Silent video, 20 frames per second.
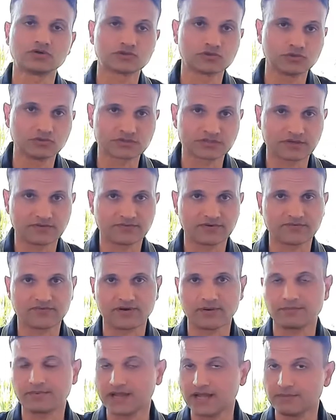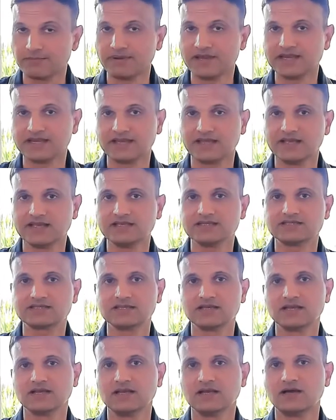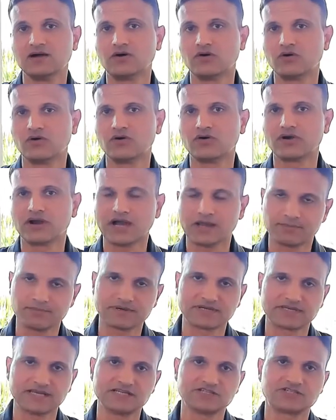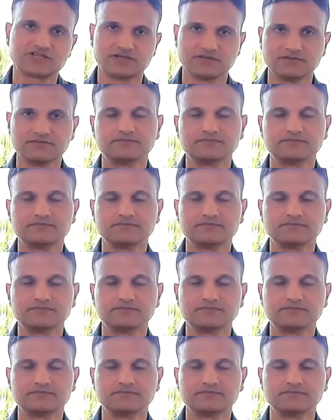who suffer from diabetes or hypertension.